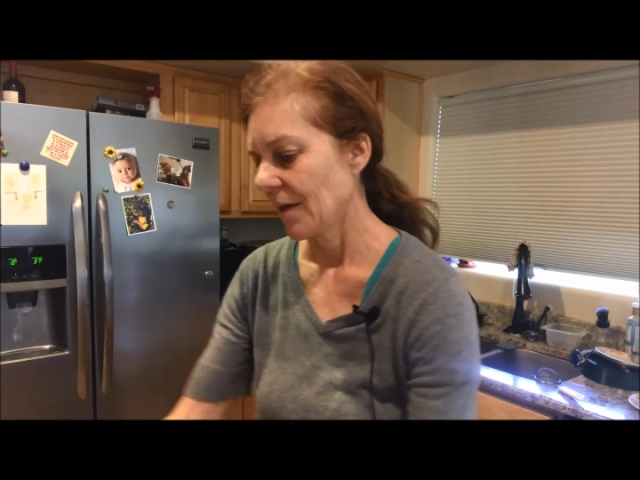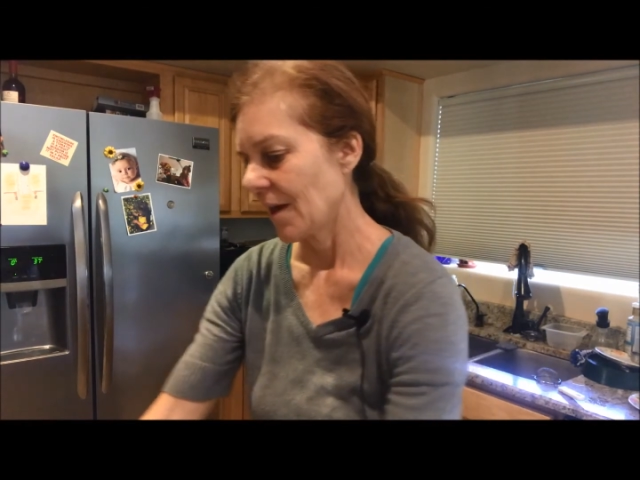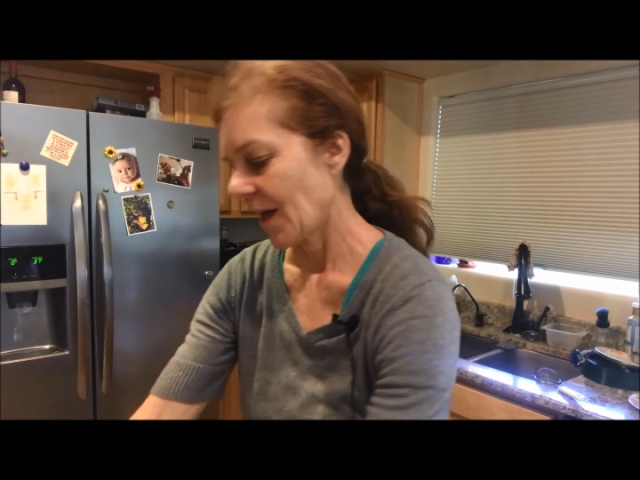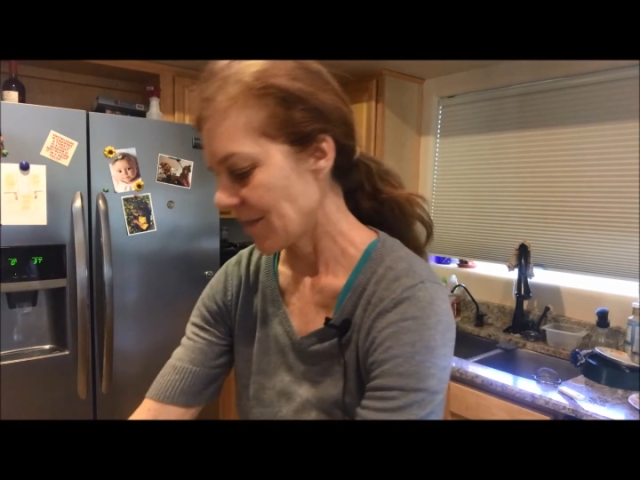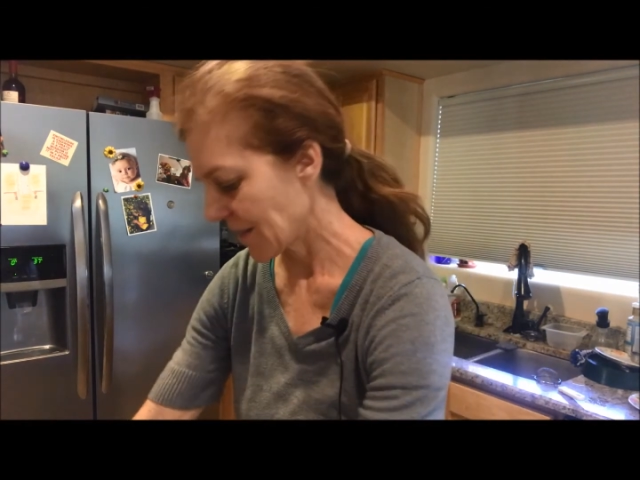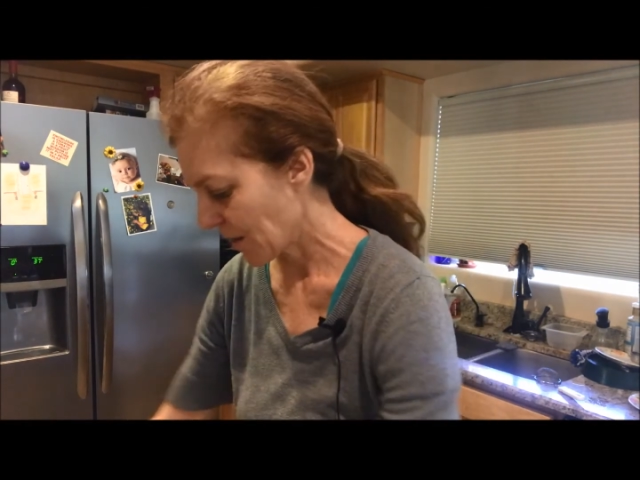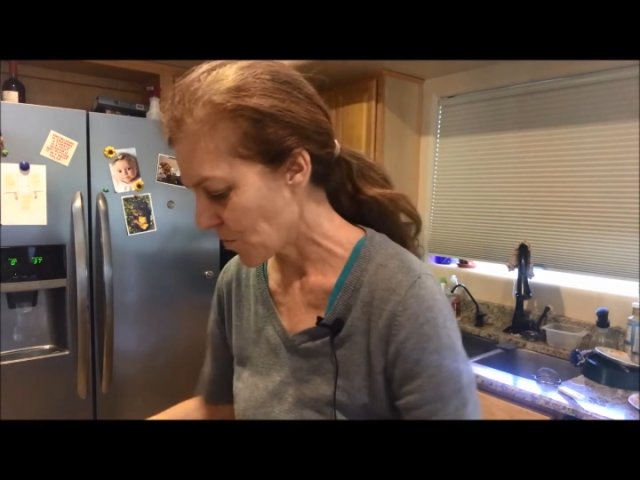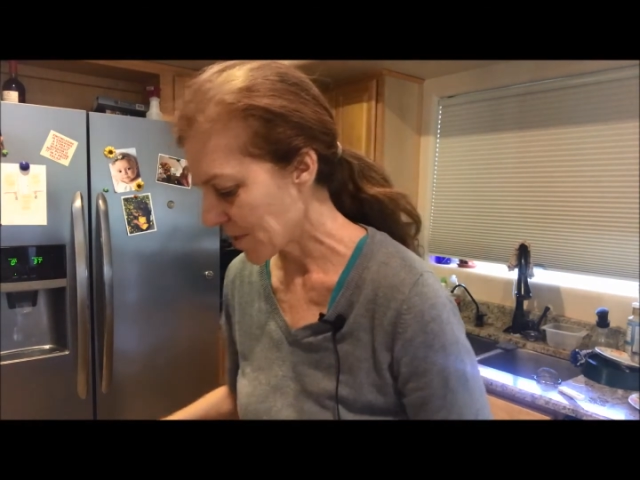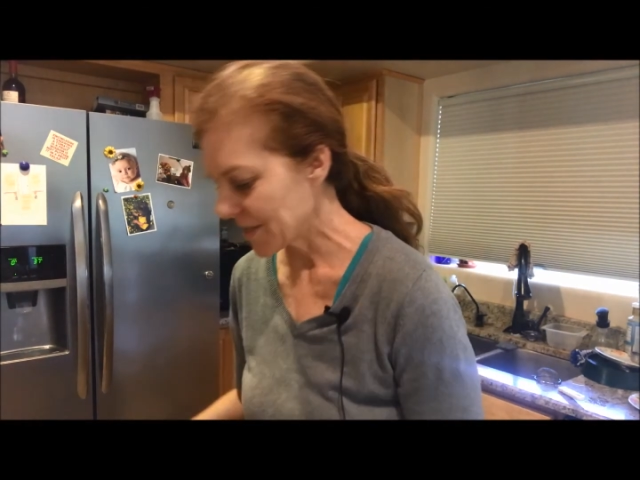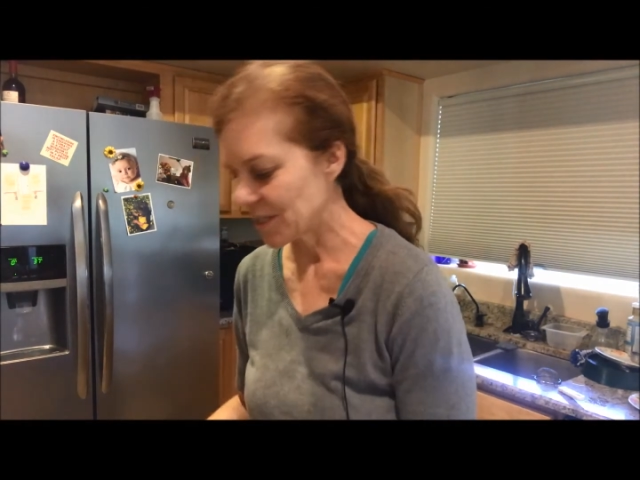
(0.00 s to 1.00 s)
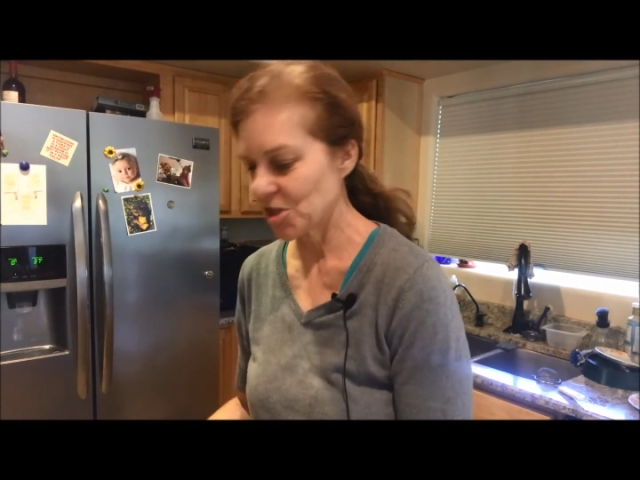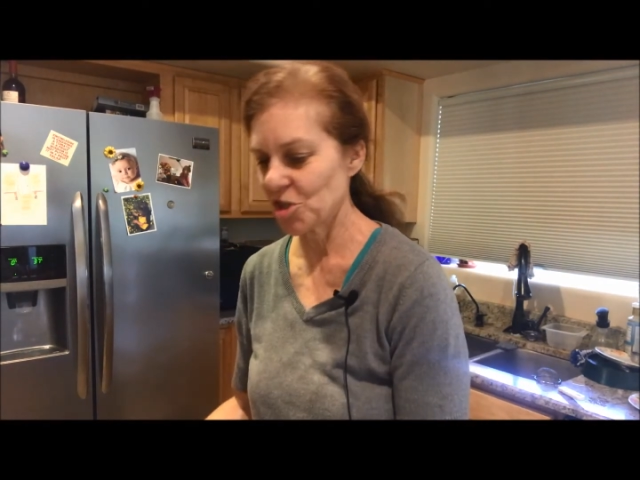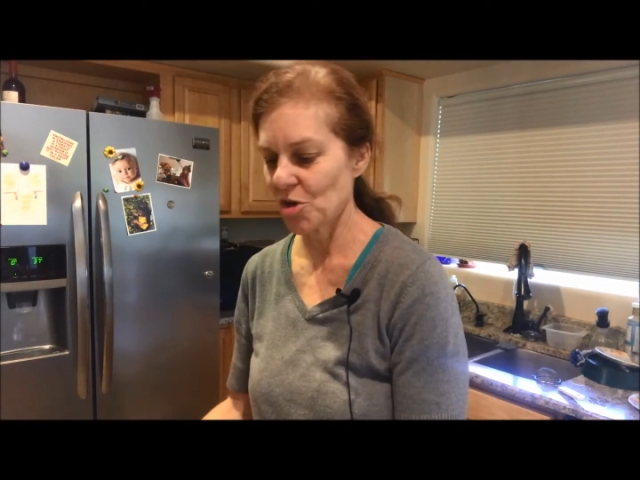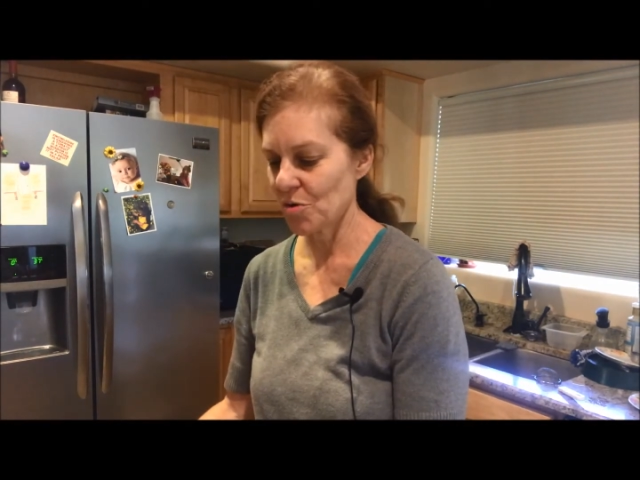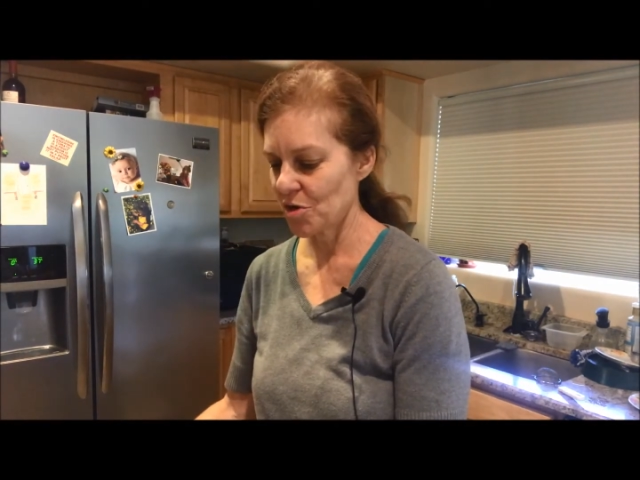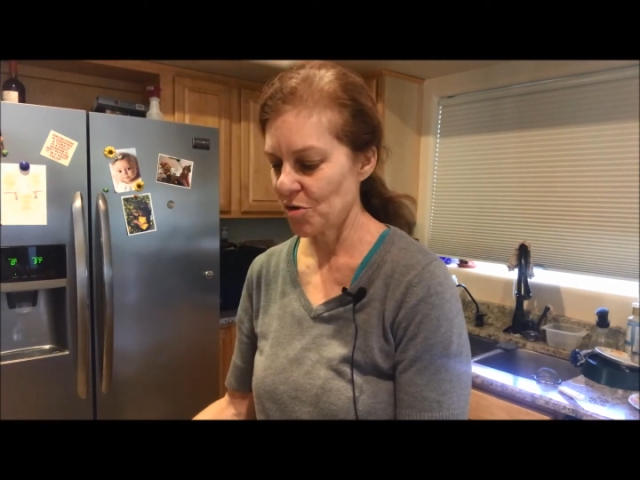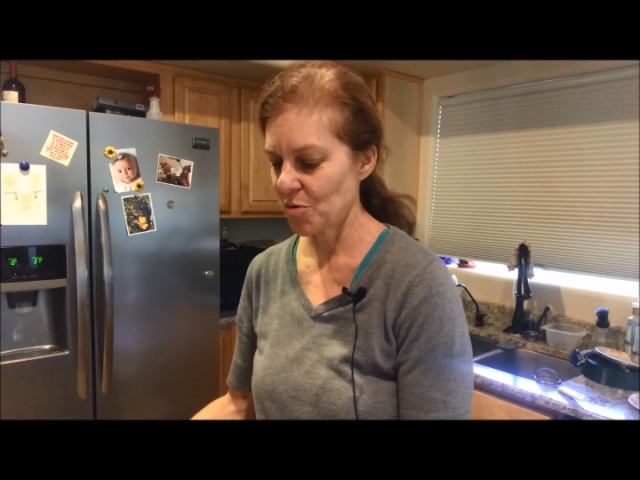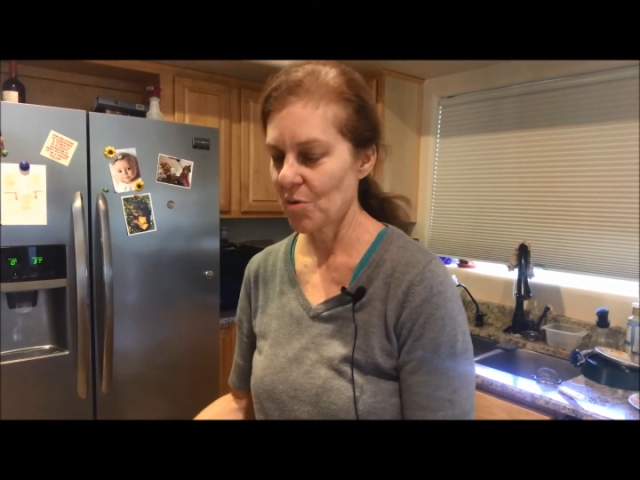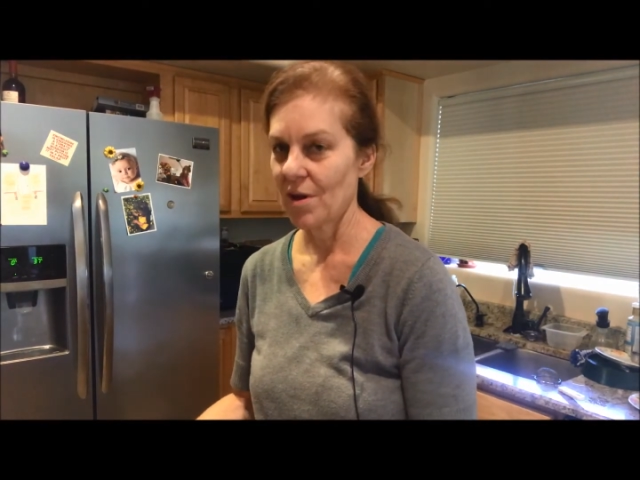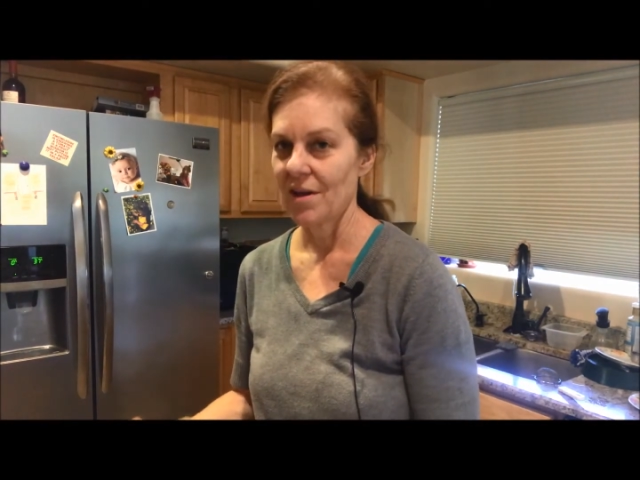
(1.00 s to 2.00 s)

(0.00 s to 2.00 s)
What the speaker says: And then I wanted to show you